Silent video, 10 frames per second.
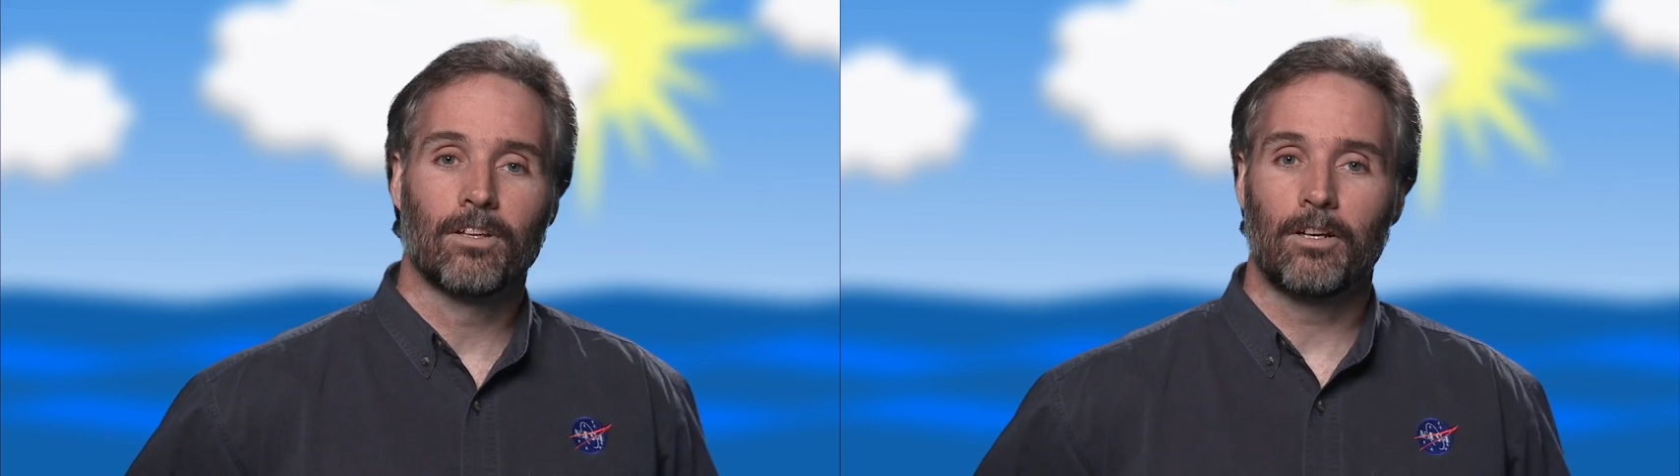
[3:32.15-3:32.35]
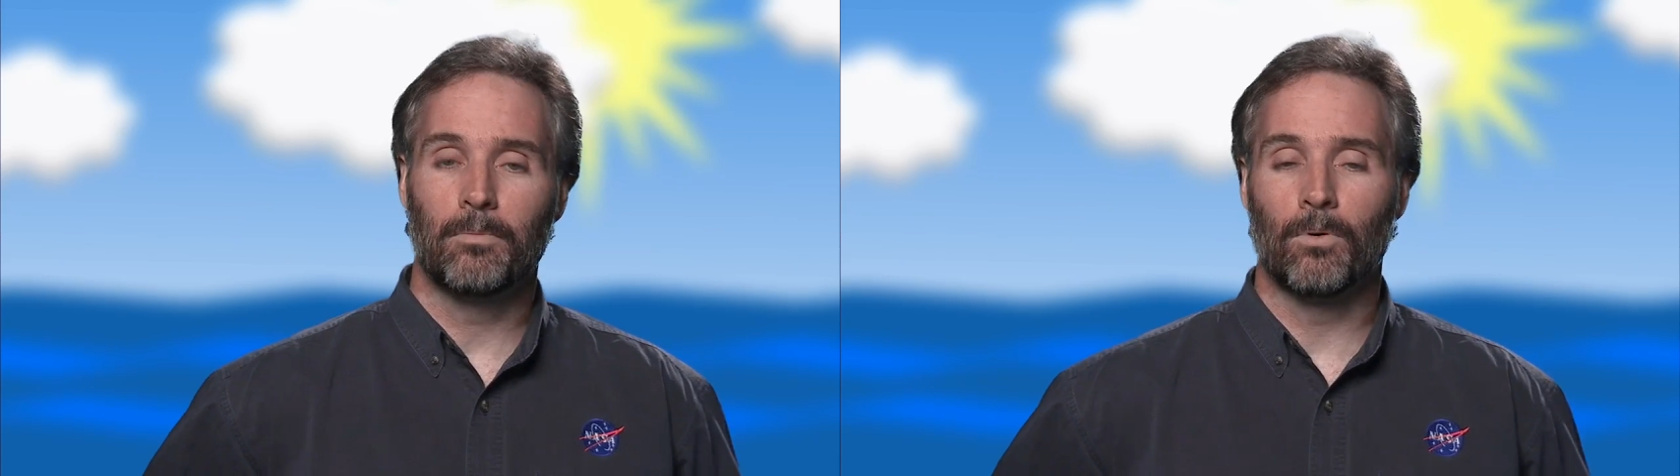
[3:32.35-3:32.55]
To
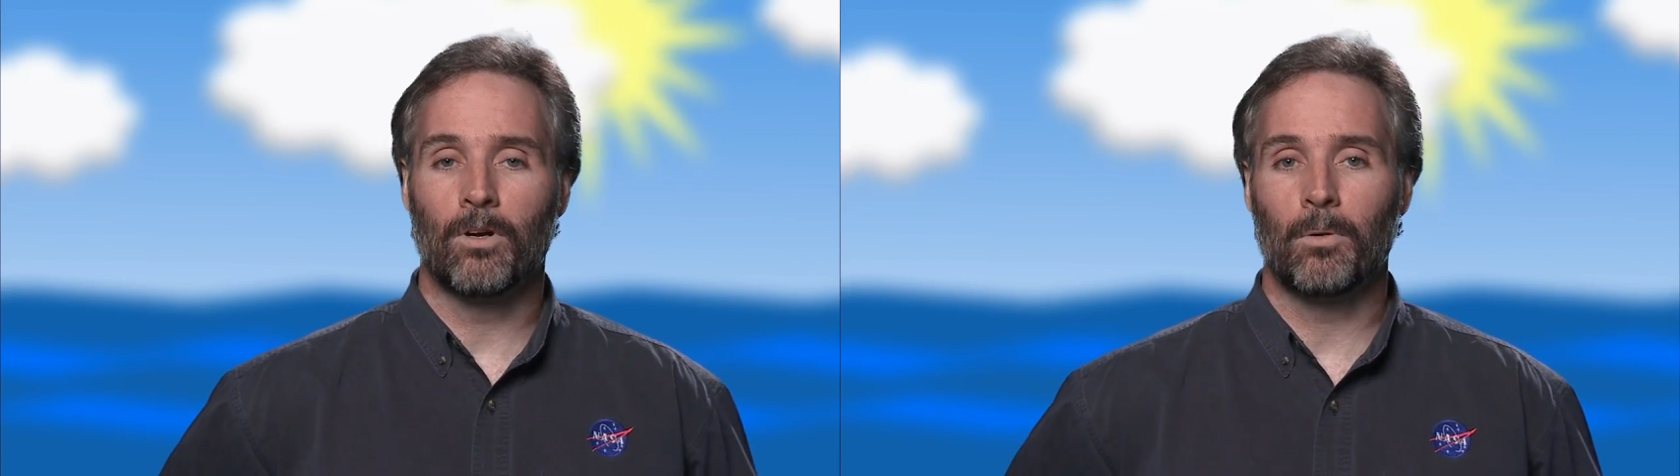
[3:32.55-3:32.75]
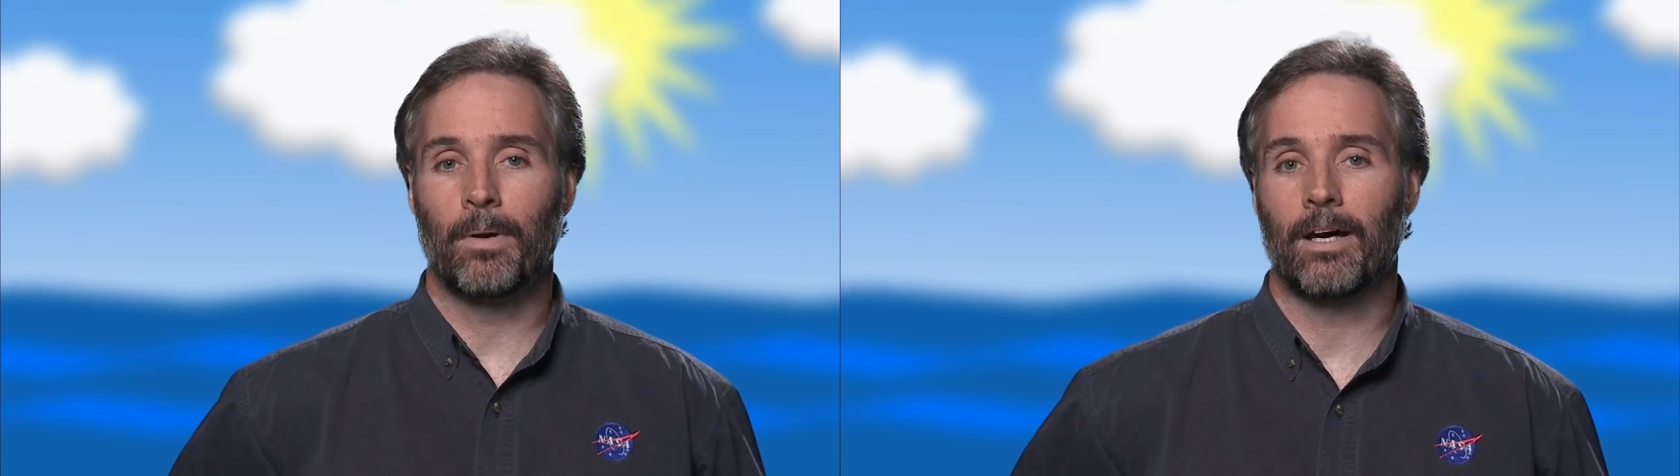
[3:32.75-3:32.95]
learn
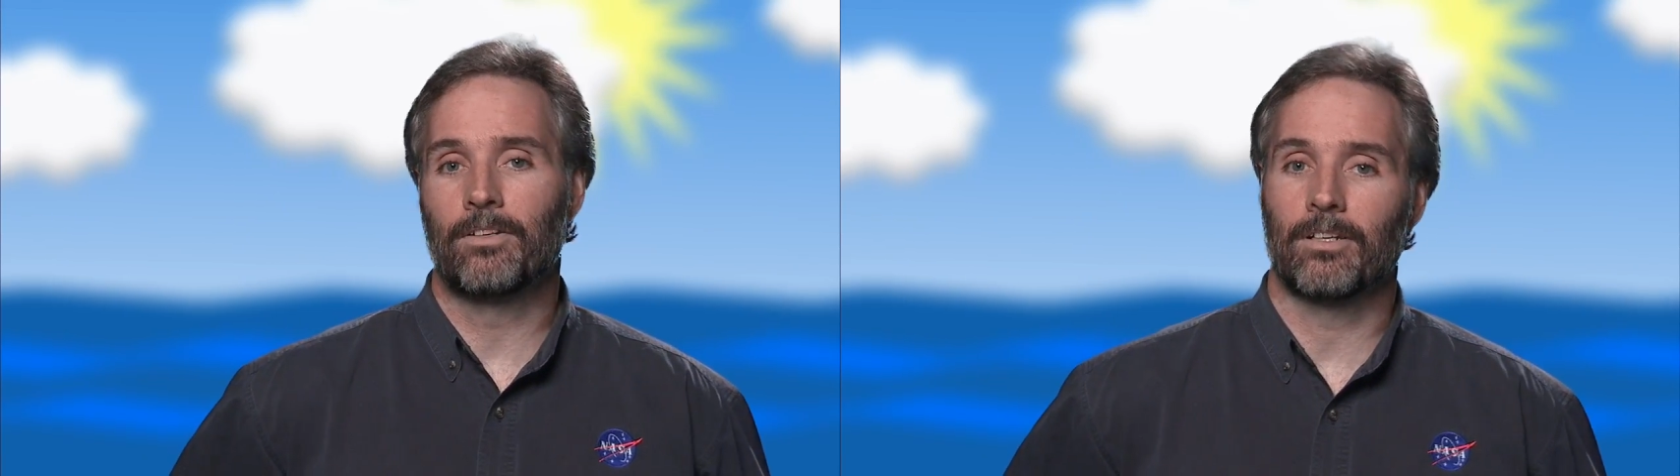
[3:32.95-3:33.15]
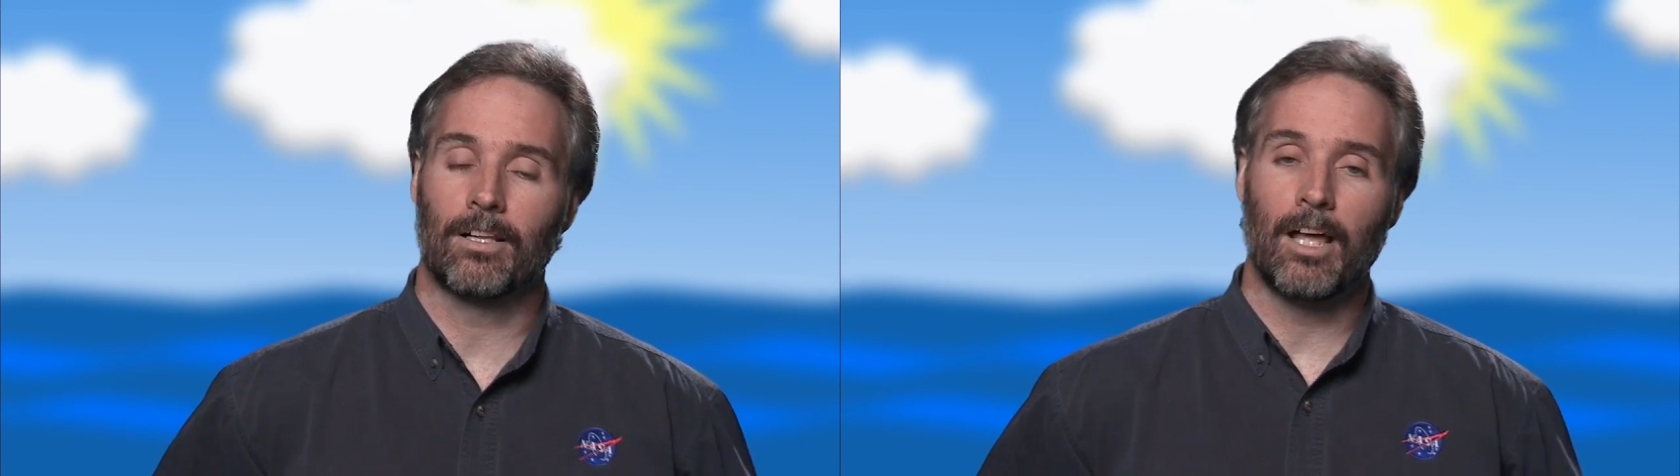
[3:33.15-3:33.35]
more
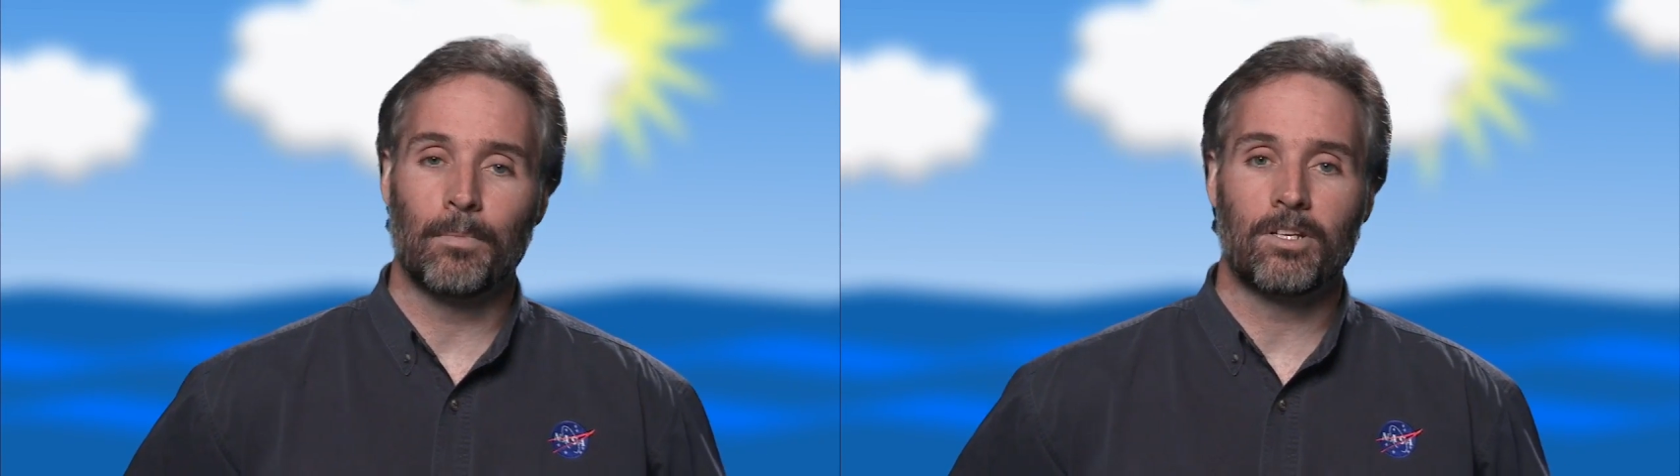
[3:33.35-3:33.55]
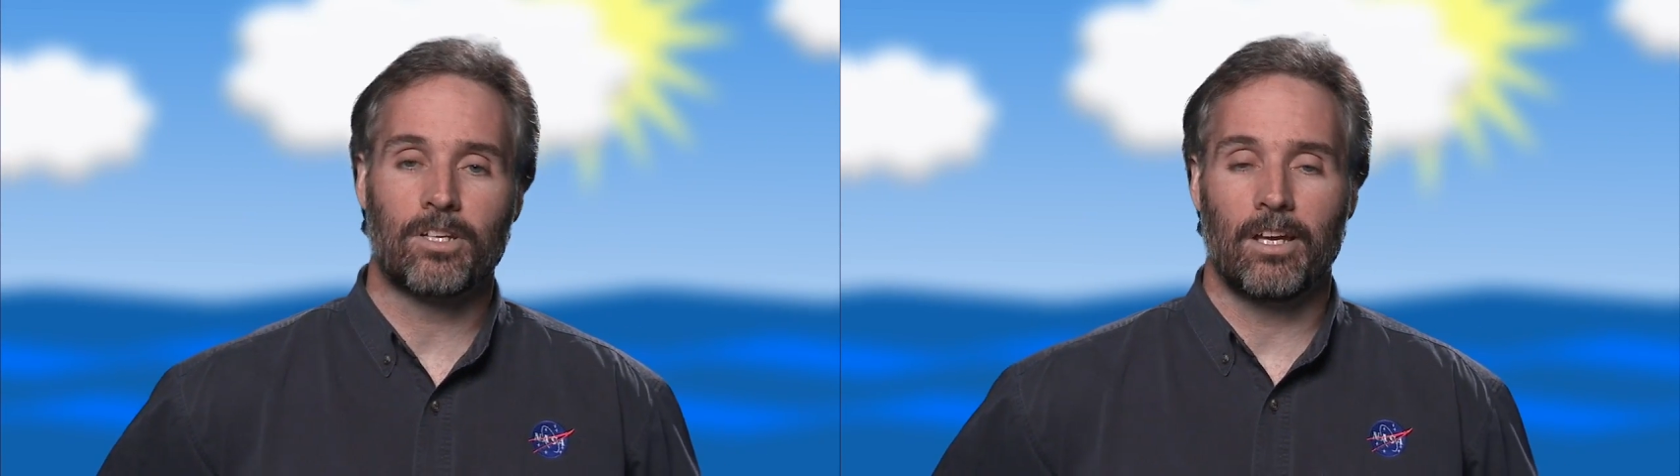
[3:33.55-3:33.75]
about
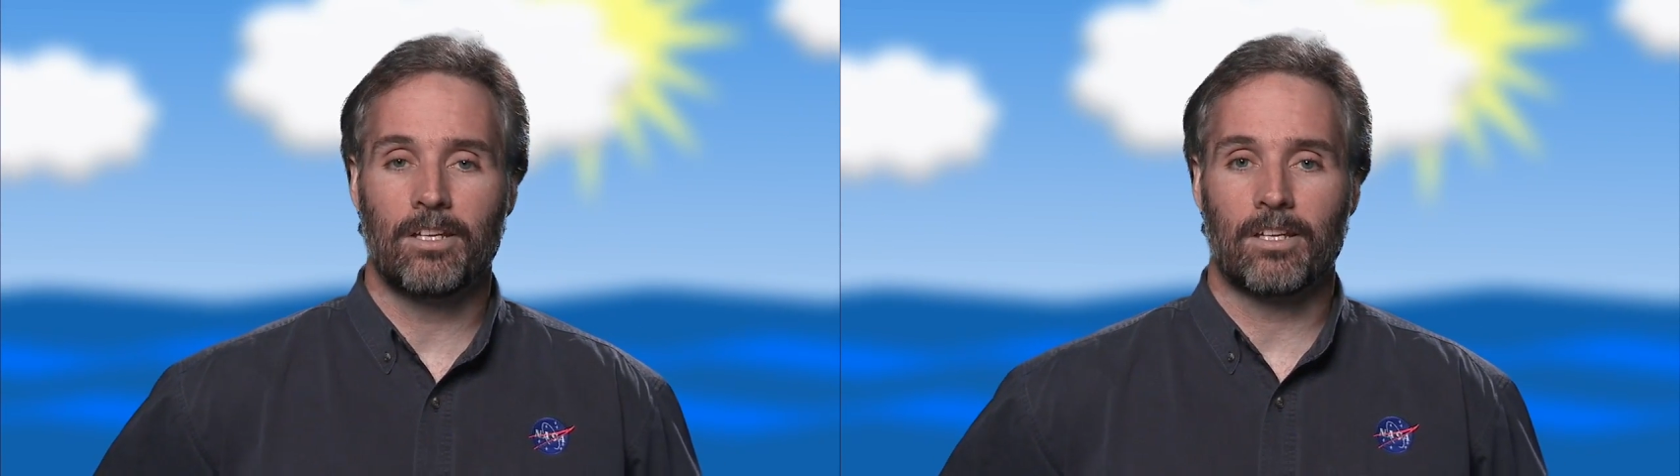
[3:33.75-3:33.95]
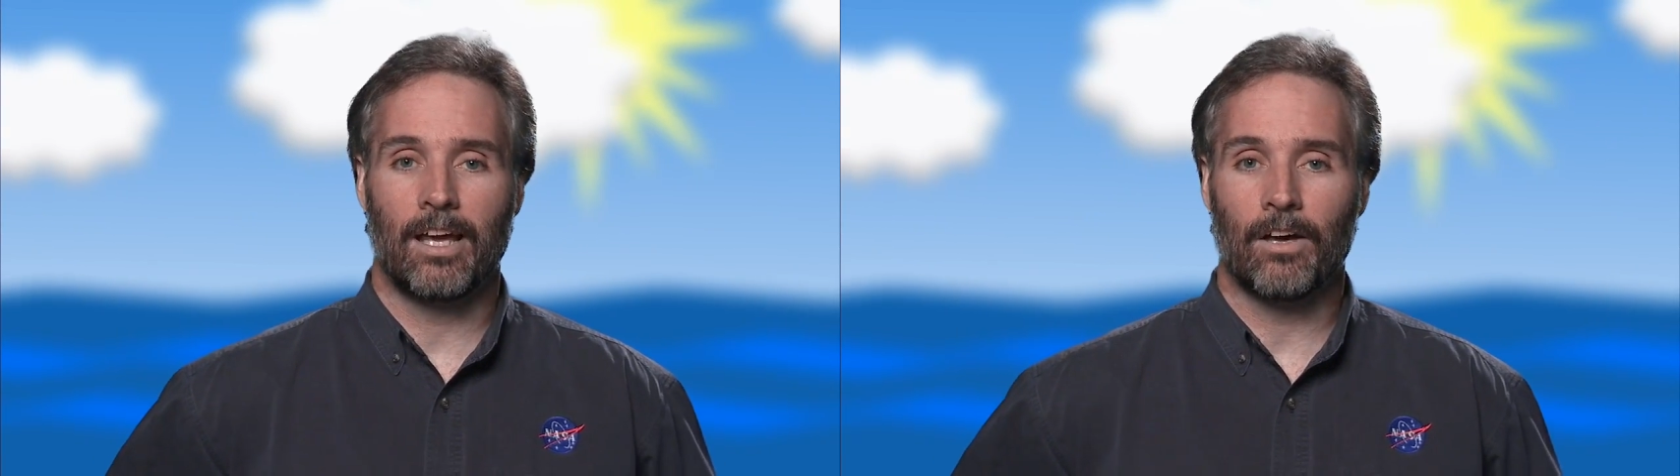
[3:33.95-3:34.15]
climate
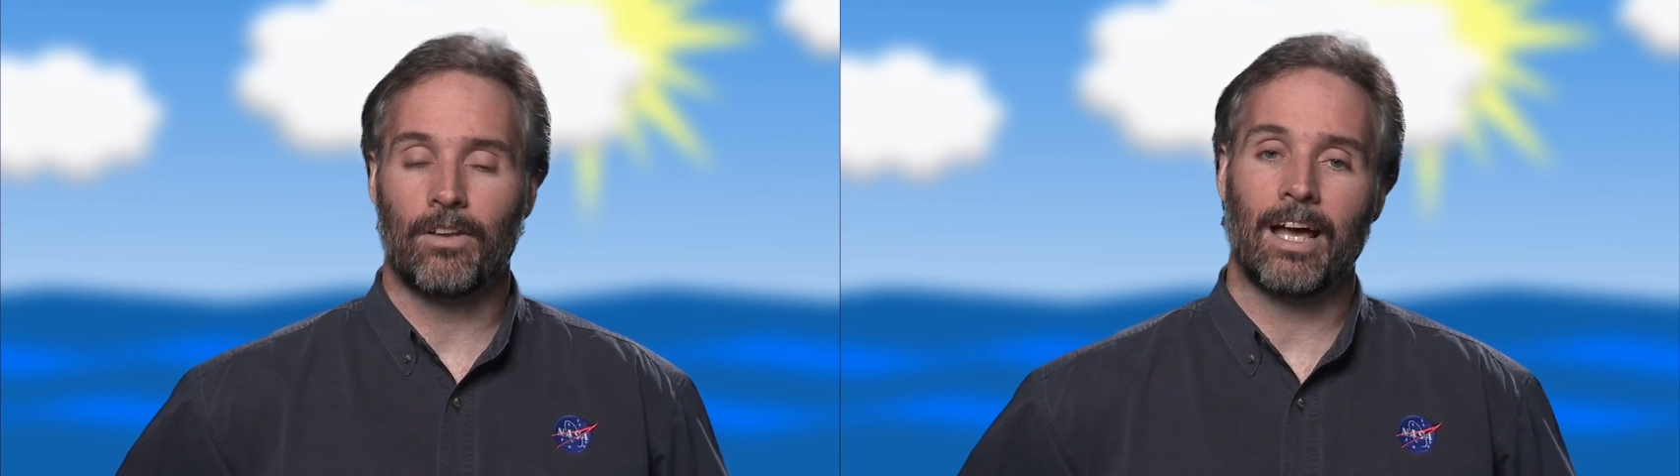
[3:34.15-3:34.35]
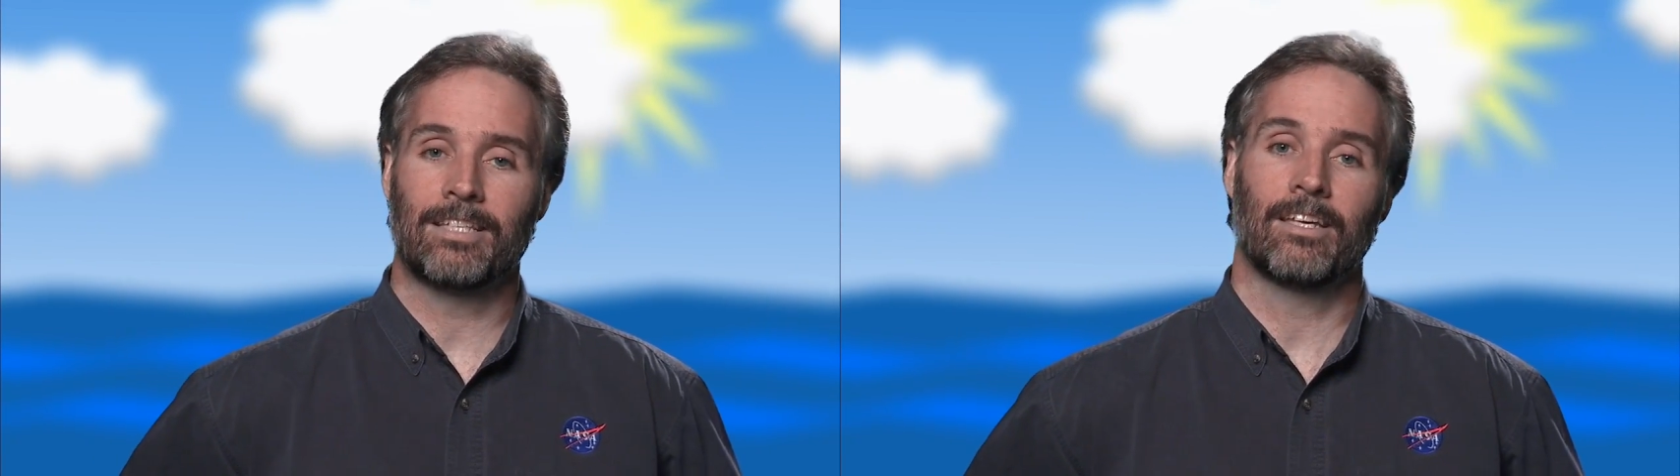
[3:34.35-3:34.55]
change and how
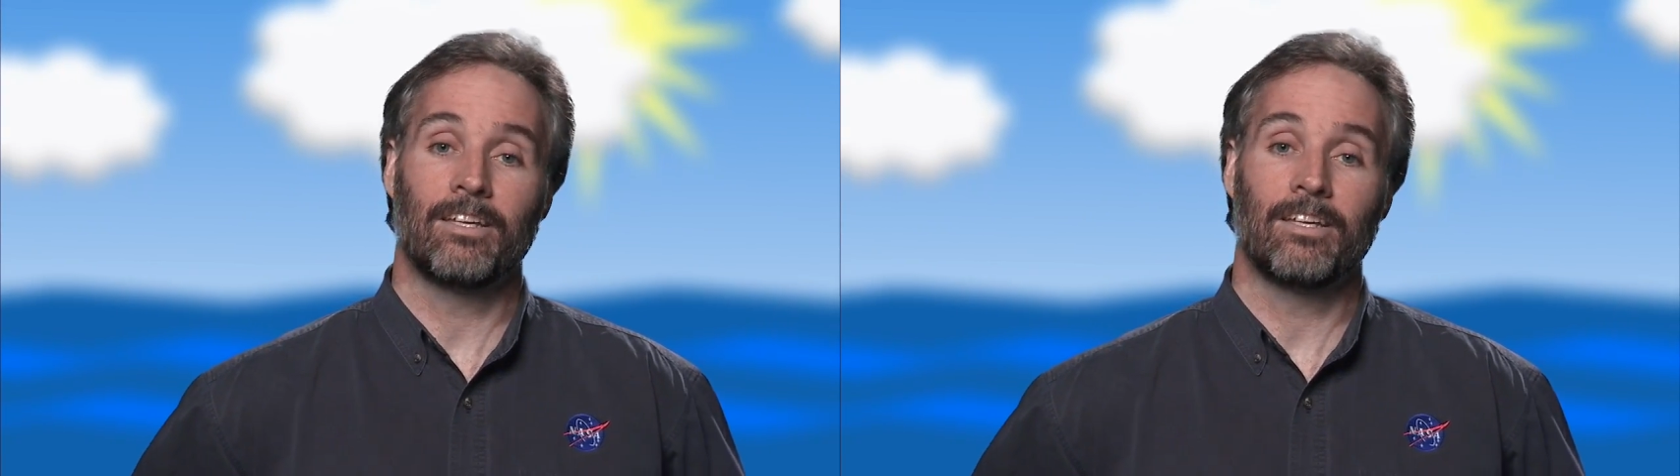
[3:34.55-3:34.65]
NASA